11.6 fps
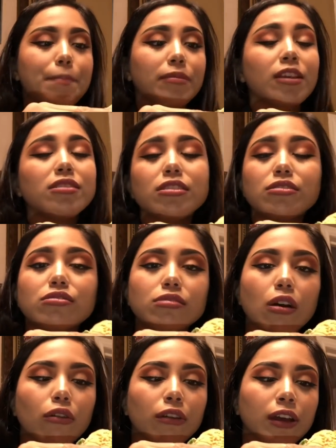This is
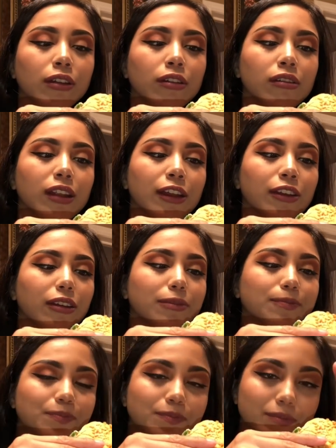so good, dude. Like,
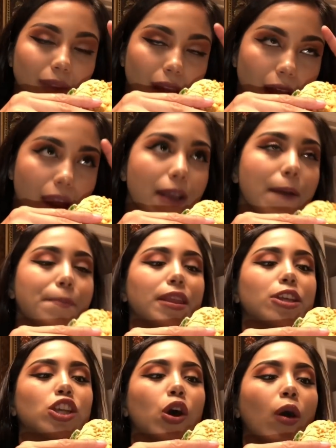
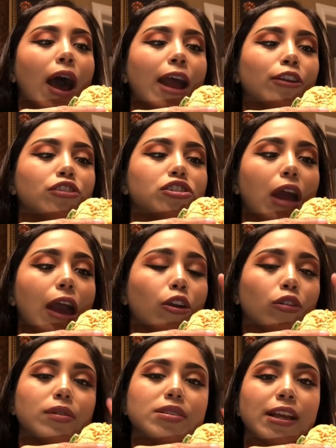so I usually I
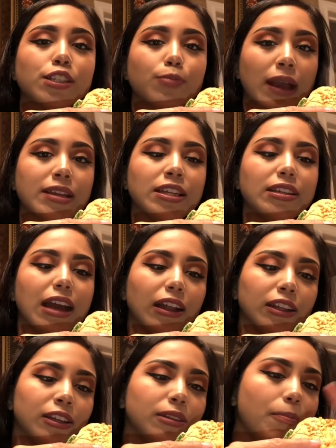always get spicy
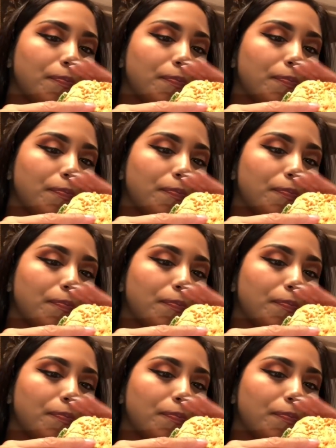Italian,